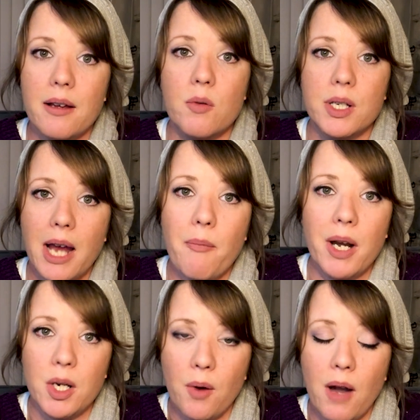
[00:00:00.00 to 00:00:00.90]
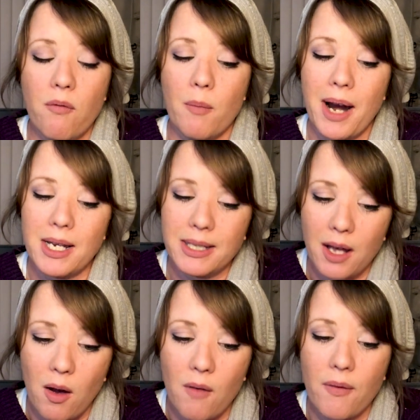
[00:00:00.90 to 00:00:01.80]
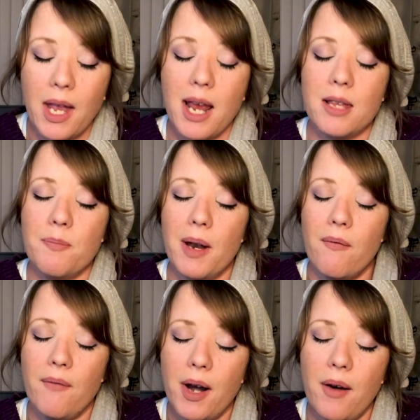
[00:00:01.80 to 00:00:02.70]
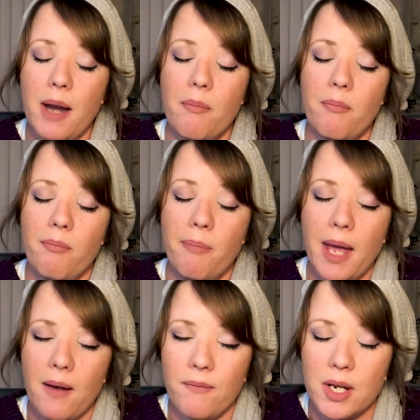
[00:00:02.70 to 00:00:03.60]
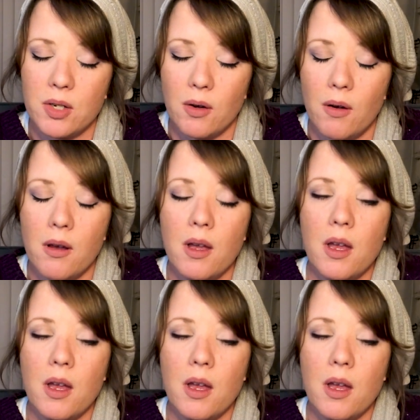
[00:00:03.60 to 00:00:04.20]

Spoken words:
which I've been doing for myself and has been very beneficial,